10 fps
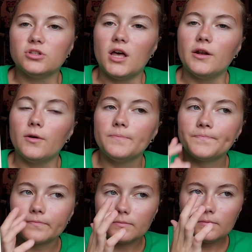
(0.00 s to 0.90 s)
and Gelato,
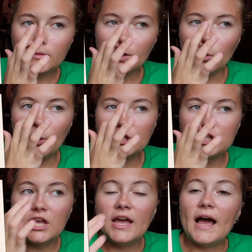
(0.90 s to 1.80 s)

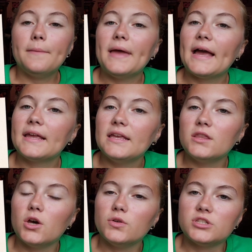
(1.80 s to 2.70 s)
which I'm packing
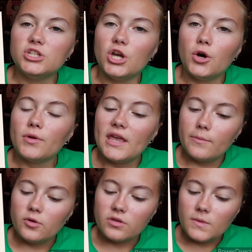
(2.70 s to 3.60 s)
those to go
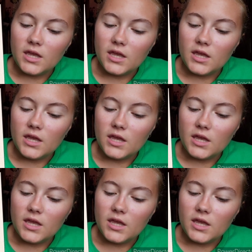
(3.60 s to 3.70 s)
camping with